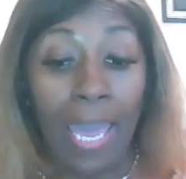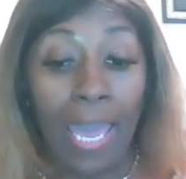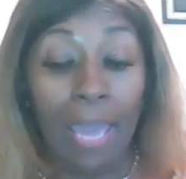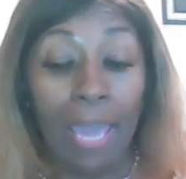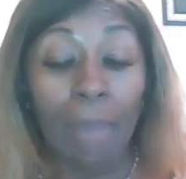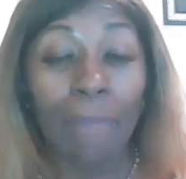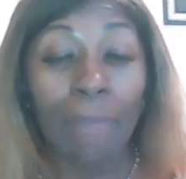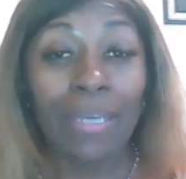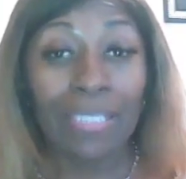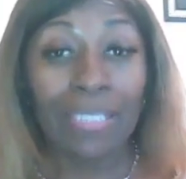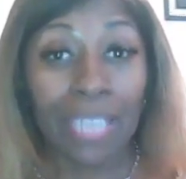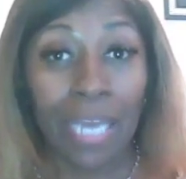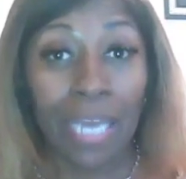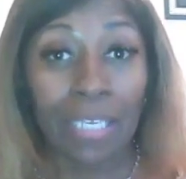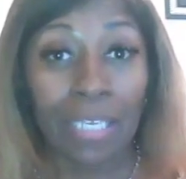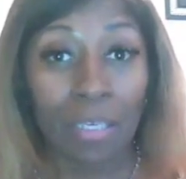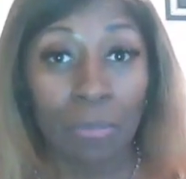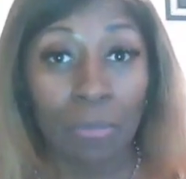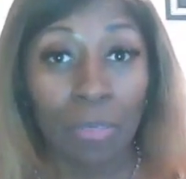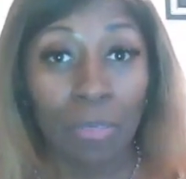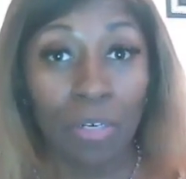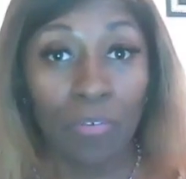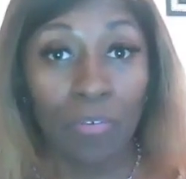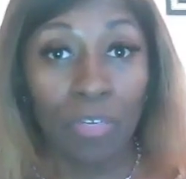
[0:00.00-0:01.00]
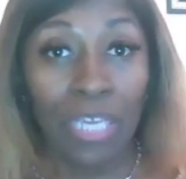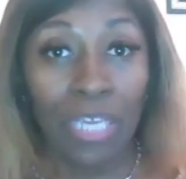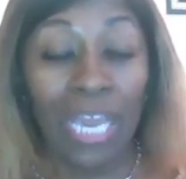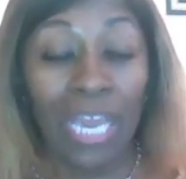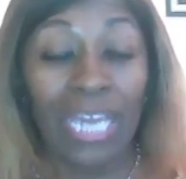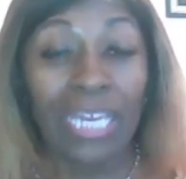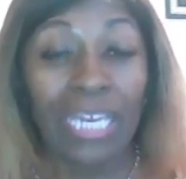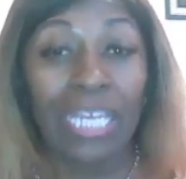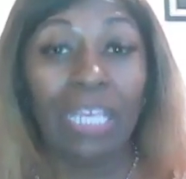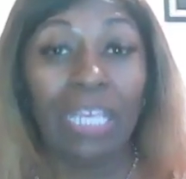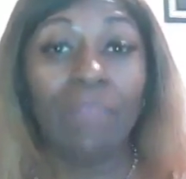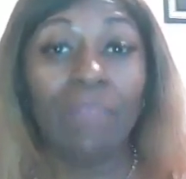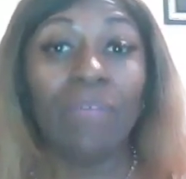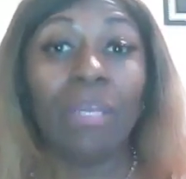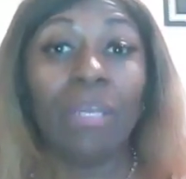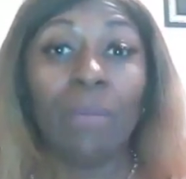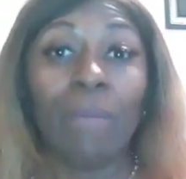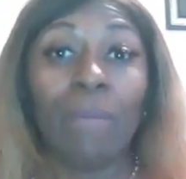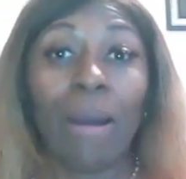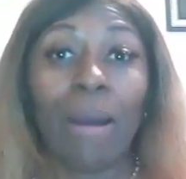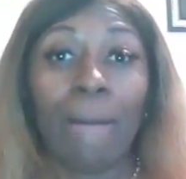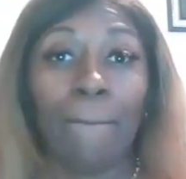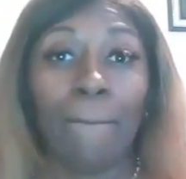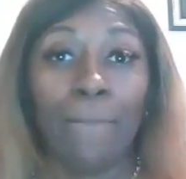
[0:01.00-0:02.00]
in my documentary and even in
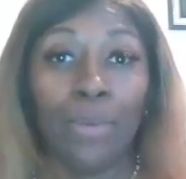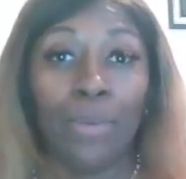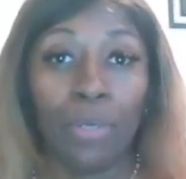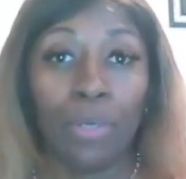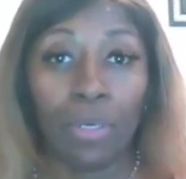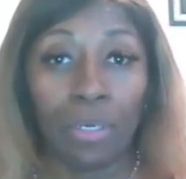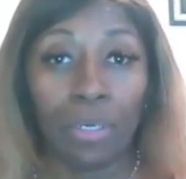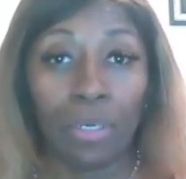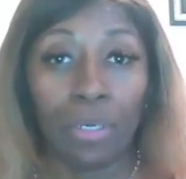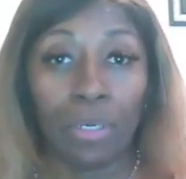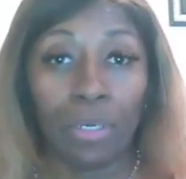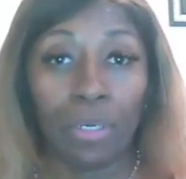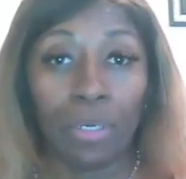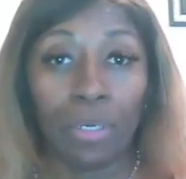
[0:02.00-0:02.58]
my book,